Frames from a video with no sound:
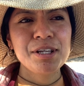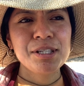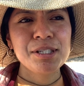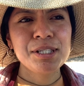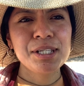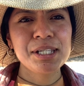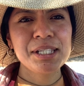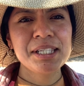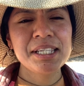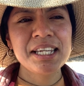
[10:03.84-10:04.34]

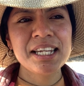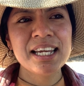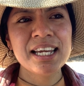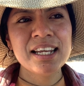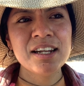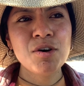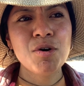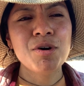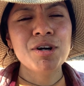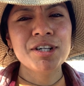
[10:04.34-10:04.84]

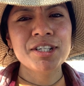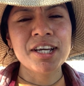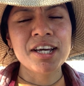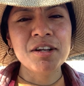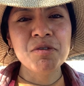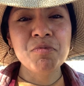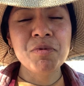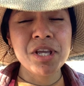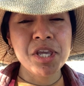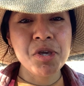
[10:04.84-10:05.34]
succeeded or done
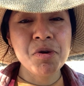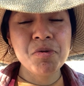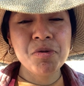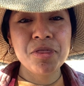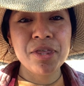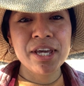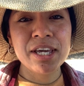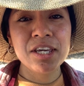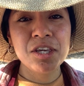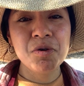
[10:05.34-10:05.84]
what you
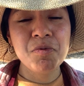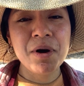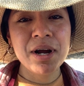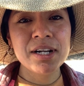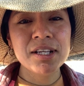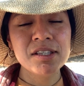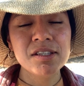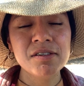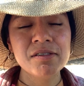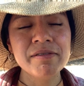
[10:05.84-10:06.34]
think you want
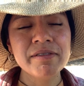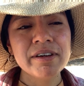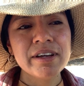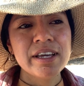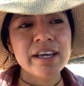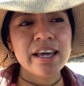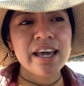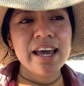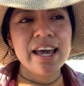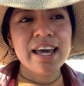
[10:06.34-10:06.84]
to do,
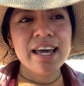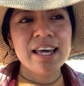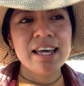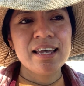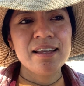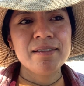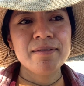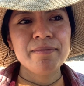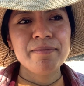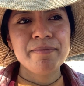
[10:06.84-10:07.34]

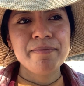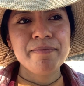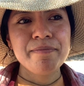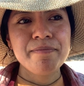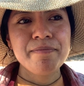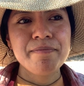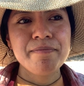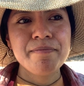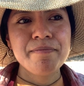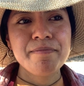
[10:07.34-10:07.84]
and
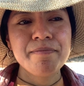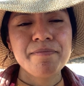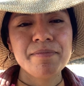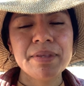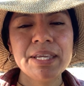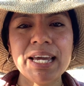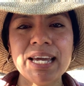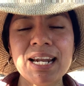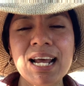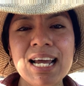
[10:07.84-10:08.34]

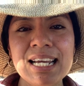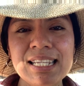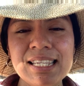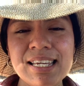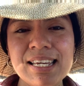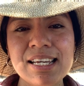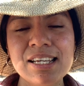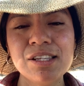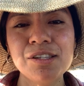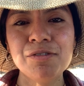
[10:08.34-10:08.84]
get
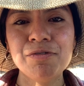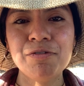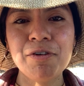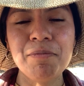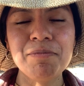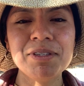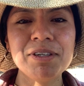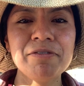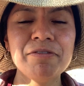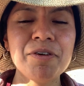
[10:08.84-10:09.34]
ideas
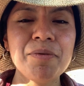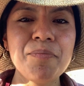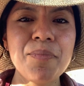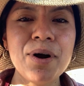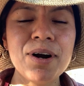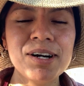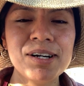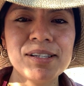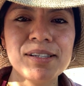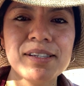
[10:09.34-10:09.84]
from different
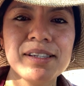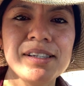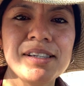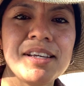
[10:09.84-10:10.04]
parts,